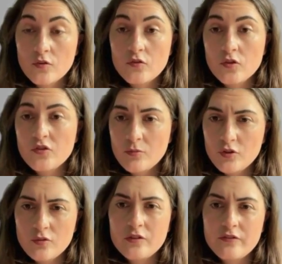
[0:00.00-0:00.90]
So
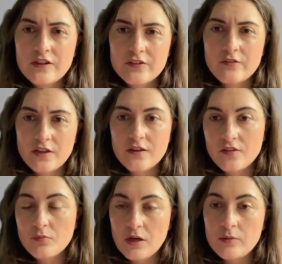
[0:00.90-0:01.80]
someone who defends the faith
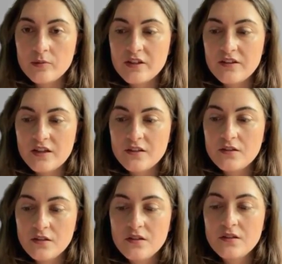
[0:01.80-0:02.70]
is probably not
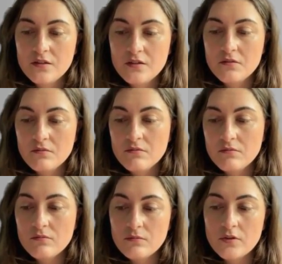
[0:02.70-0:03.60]

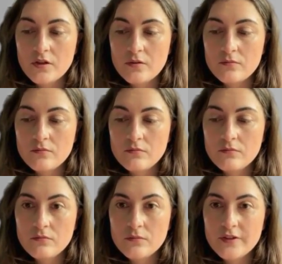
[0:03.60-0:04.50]
a
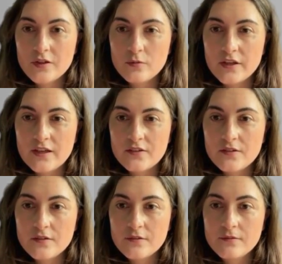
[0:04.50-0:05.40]
terrible guess.
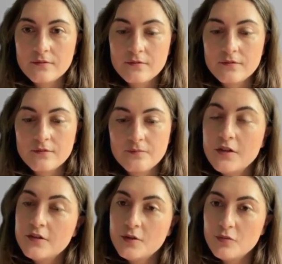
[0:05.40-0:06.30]

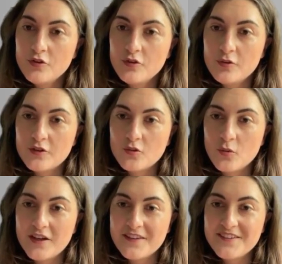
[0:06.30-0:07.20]
Number two, as to
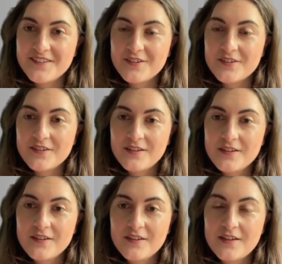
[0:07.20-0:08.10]
why this is
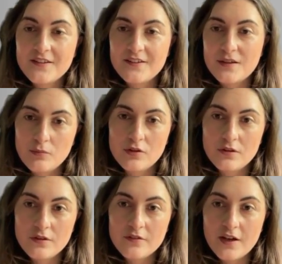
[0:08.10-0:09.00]
an example
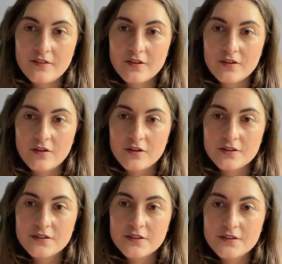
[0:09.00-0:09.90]
of Gothic
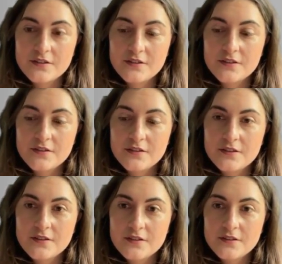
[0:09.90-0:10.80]
art.
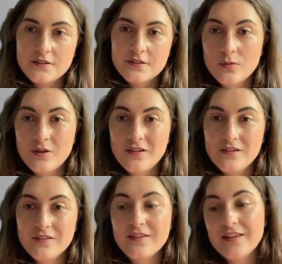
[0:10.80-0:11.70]
Well,
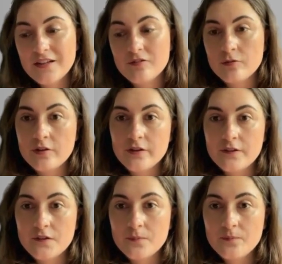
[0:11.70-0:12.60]
the lack of
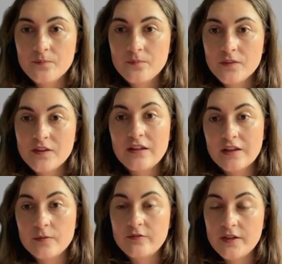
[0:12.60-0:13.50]
realism, the lack
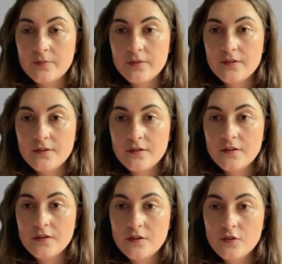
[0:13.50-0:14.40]
of depth.
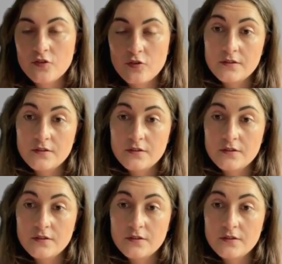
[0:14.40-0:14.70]
So